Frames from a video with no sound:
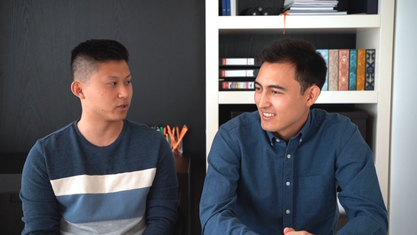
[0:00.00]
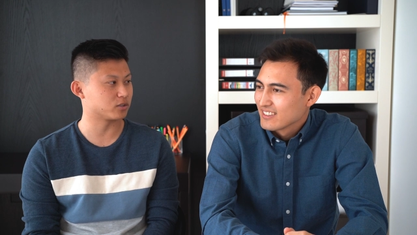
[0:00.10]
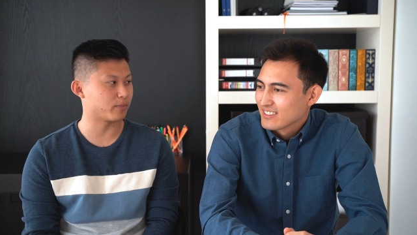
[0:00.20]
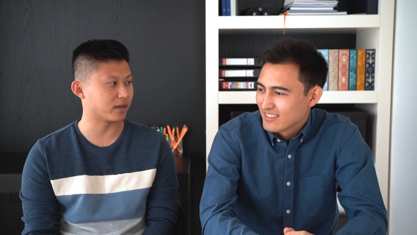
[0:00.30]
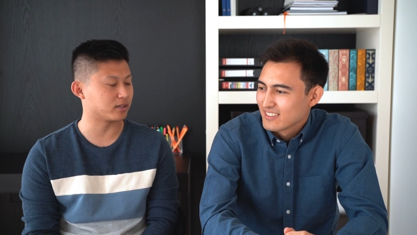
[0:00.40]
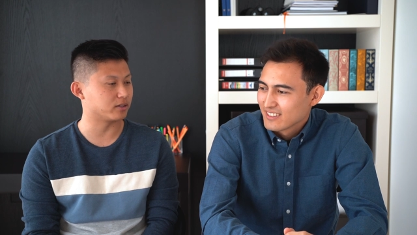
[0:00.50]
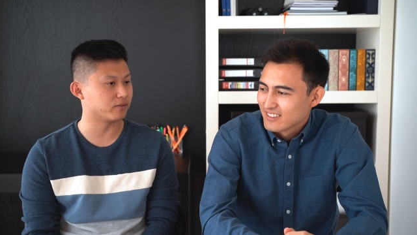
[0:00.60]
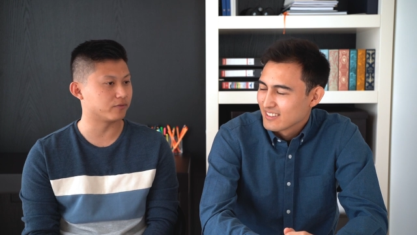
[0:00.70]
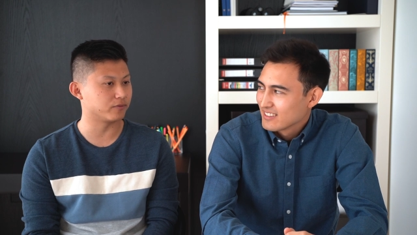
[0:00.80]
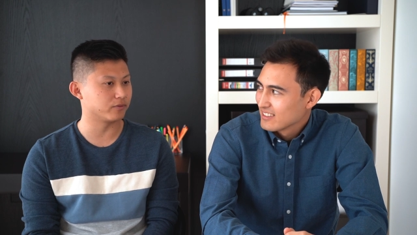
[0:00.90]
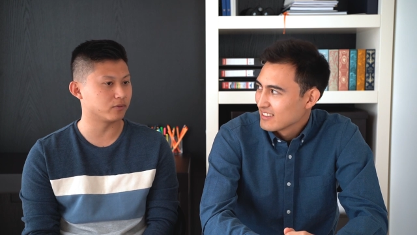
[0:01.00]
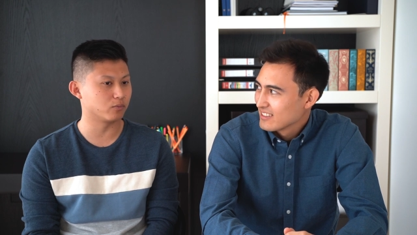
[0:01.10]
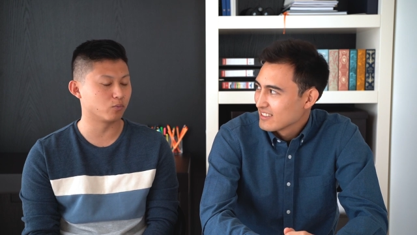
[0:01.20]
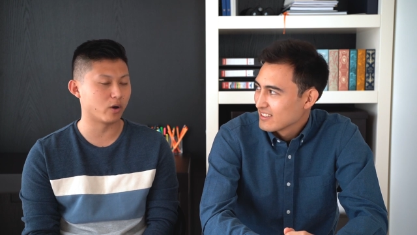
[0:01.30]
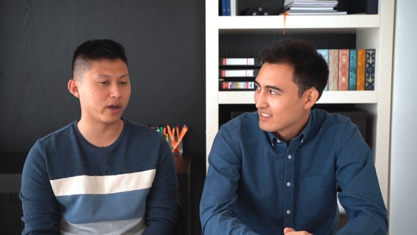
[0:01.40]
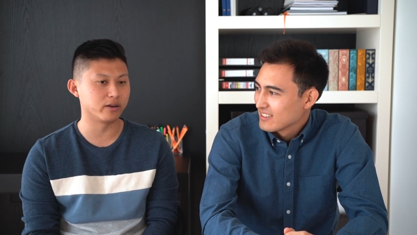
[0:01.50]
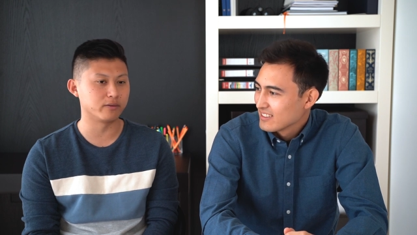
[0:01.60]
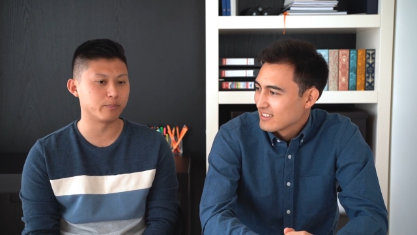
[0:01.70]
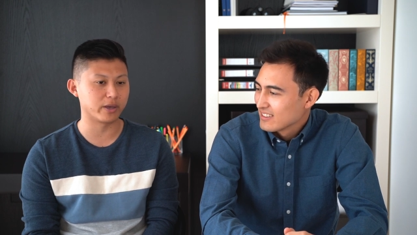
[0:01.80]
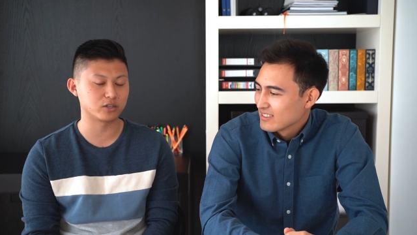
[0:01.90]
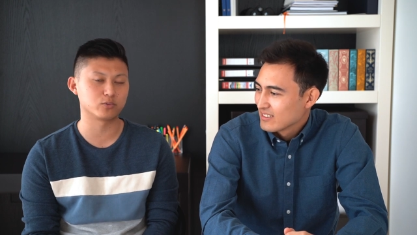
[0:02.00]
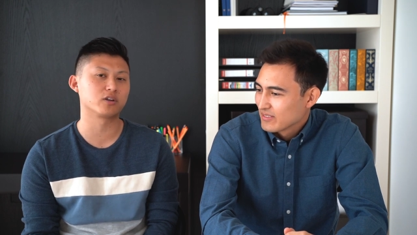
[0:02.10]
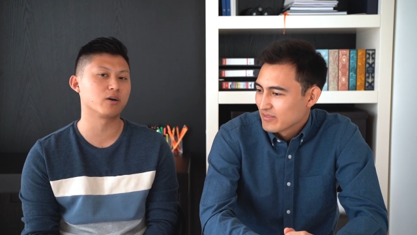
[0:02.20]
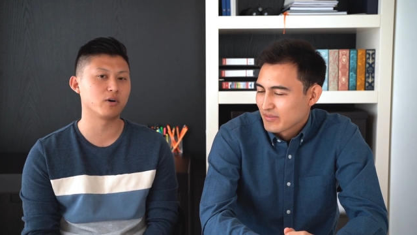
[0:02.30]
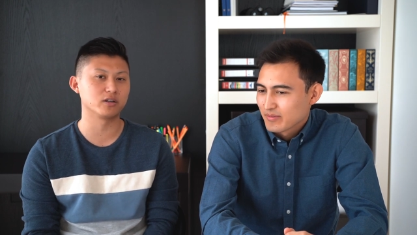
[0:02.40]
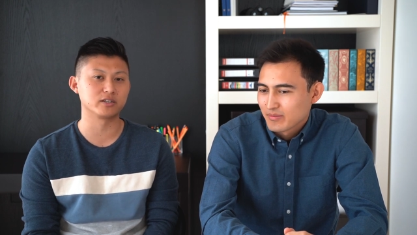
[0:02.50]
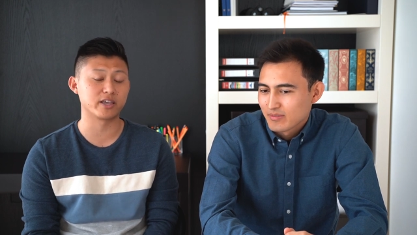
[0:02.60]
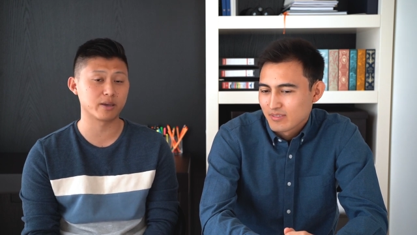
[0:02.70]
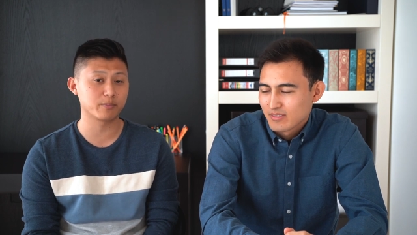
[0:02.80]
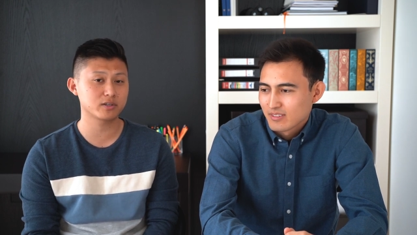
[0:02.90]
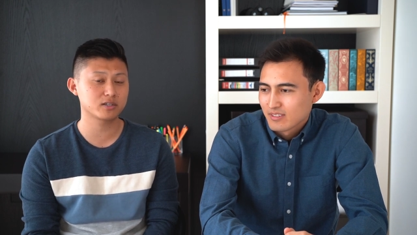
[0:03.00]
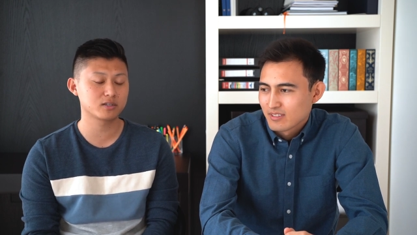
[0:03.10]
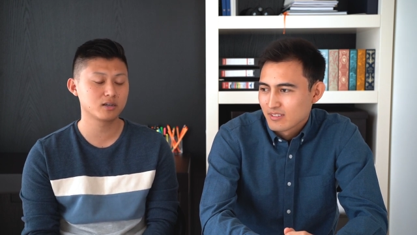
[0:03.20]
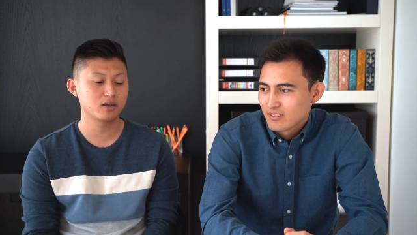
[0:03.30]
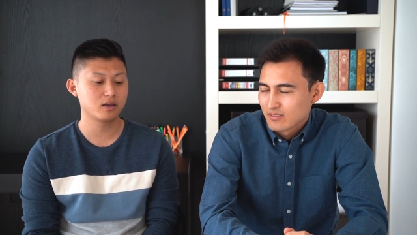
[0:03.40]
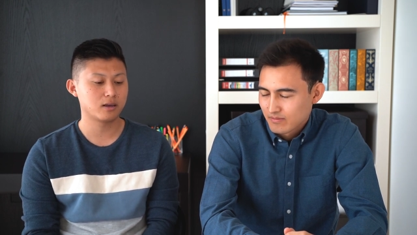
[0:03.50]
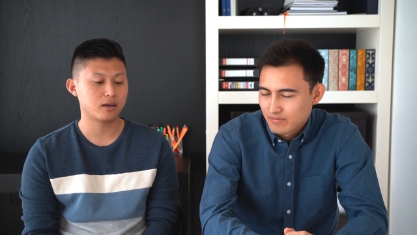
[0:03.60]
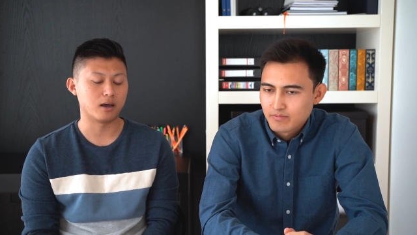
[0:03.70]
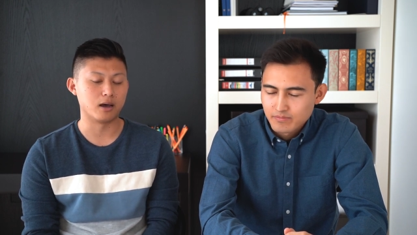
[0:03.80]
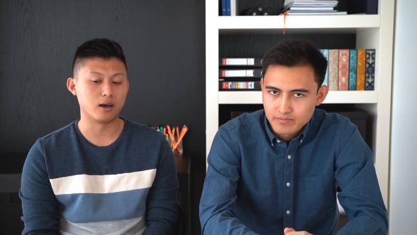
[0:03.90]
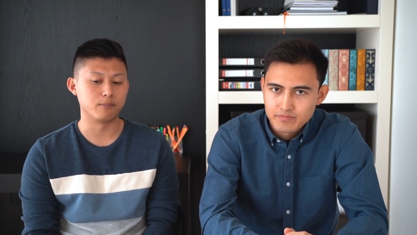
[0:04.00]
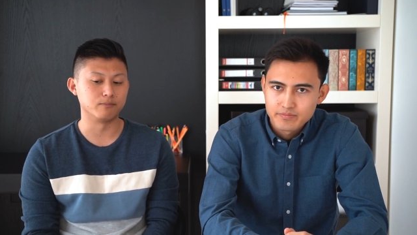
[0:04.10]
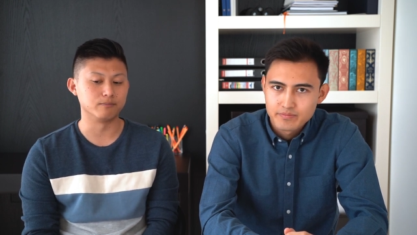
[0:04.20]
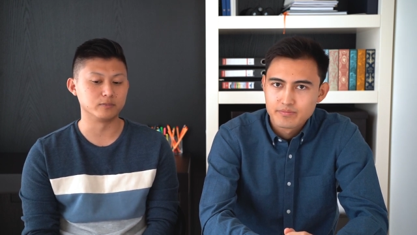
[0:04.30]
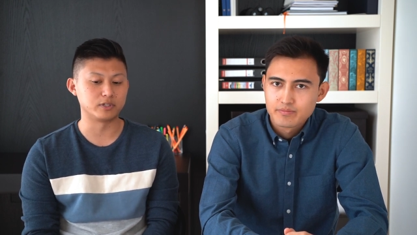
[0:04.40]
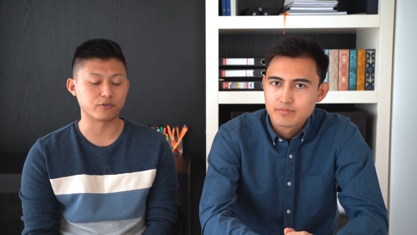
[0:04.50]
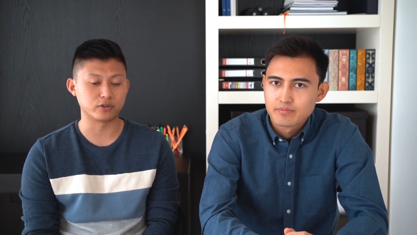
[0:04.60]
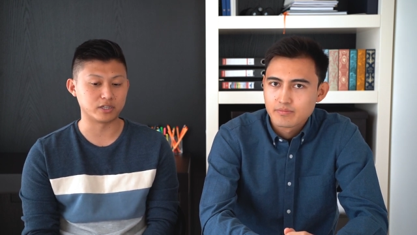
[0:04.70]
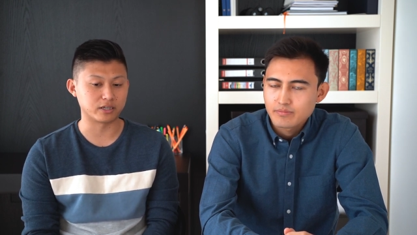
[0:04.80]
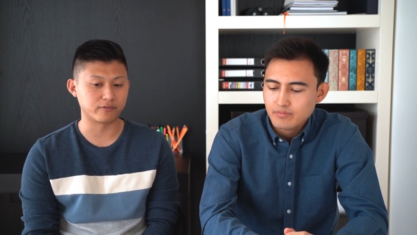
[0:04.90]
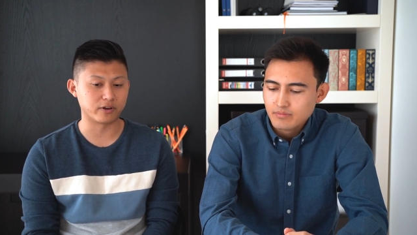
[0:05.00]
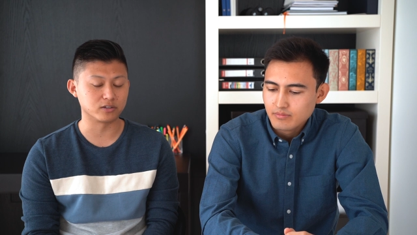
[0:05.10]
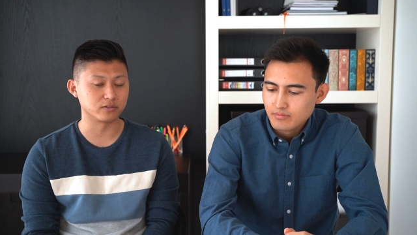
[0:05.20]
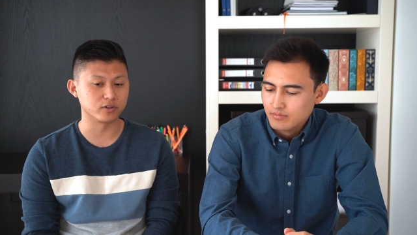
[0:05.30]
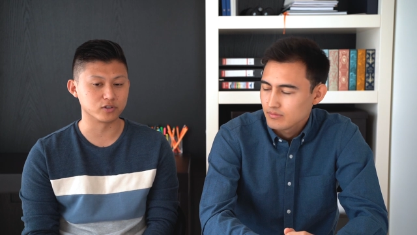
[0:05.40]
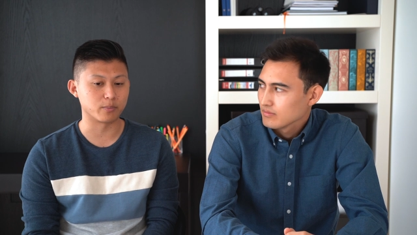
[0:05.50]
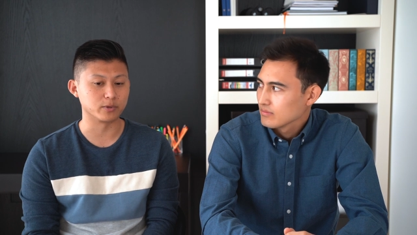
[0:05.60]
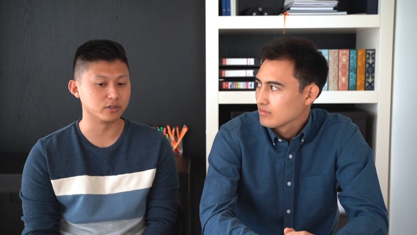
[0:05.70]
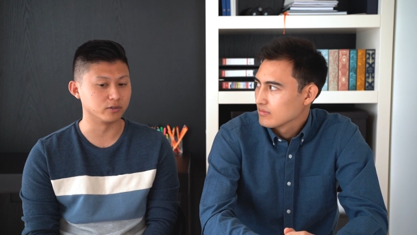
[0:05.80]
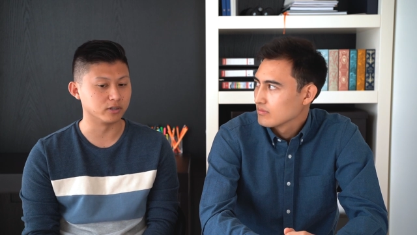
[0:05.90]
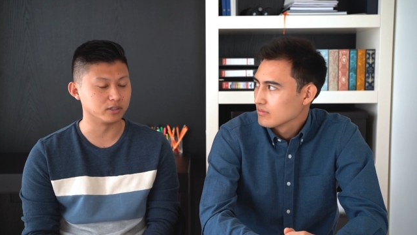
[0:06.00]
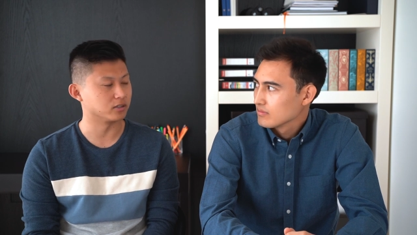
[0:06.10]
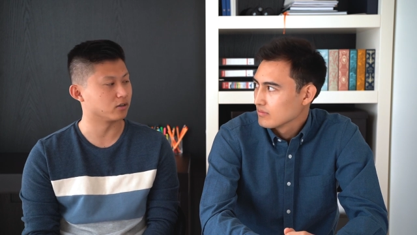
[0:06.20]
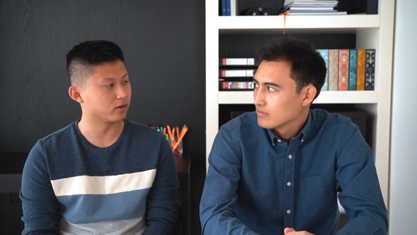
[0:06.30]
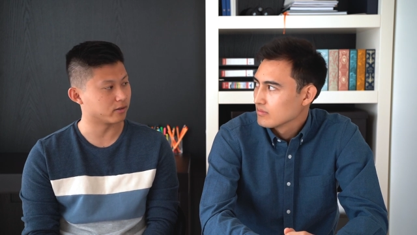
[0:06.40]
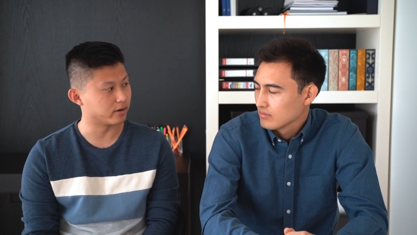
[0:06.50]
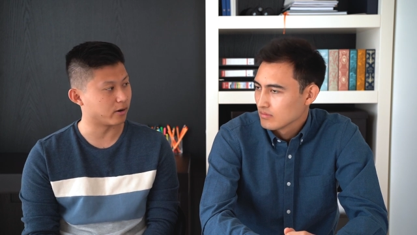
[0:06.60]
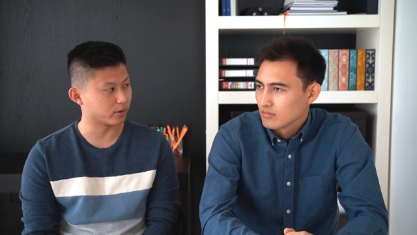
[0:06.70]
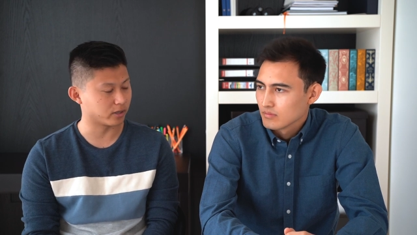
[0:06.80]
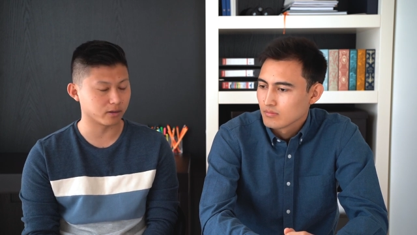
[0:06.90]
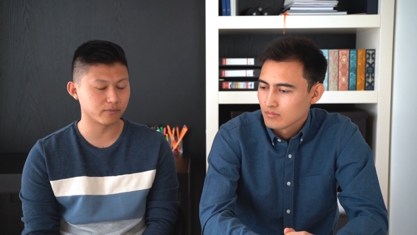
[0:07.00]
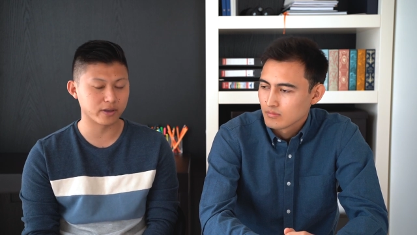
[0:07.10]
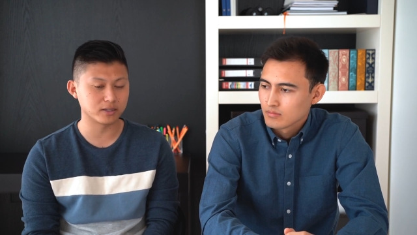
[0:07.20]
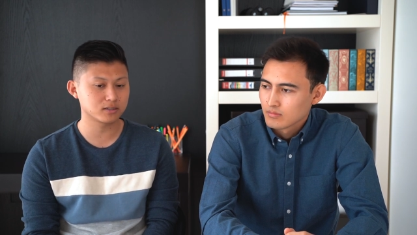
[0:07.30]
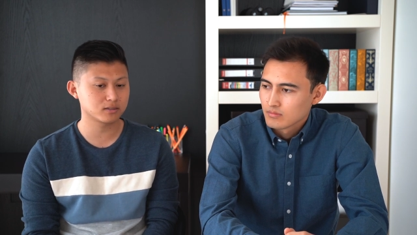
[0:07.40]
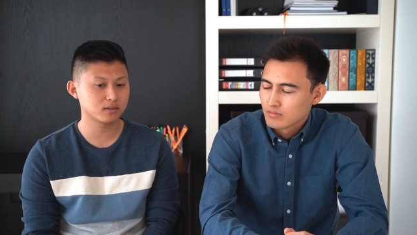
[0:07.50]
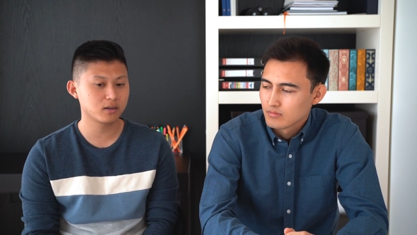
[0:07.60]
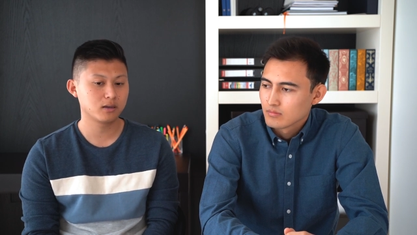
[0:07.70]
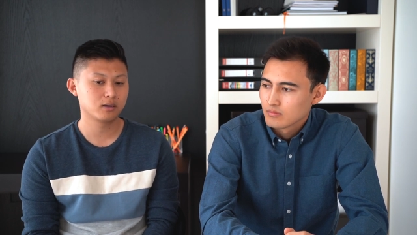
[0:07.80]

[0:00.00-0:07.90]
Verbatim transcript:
Speaker 1: perspective, when banks would come onto campus, um, definitely take advantage of those opportunities and go to the networking events.